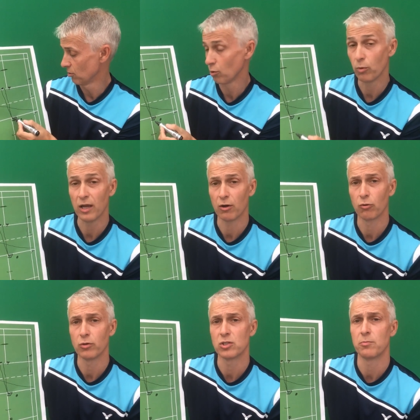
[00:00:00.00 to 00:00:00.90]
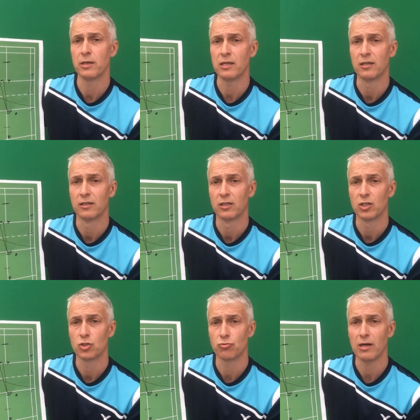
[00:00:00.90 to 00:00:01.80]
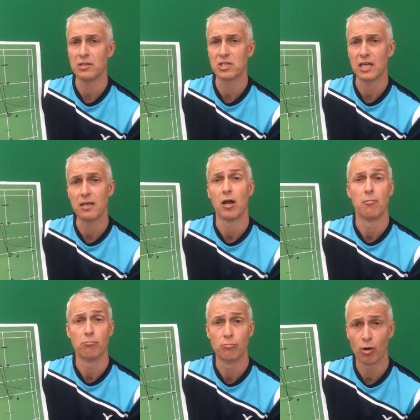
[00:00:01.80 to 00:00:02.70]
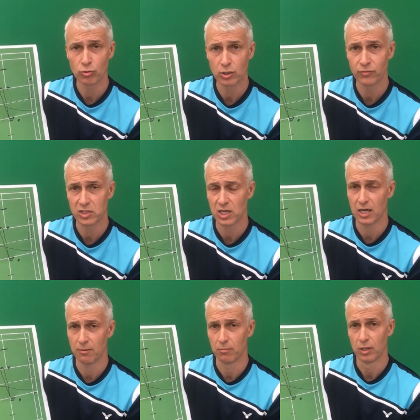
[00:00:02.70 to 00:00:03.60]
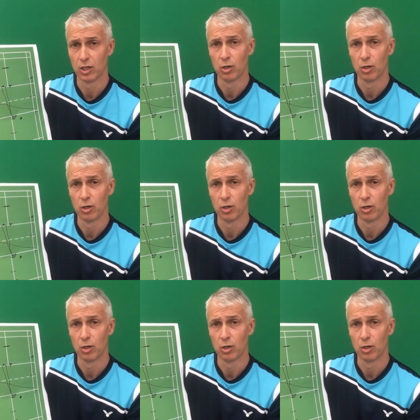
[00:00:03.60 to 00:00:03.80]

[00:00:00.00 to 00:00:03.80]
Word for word: that we are going to be trying to hit most of the time.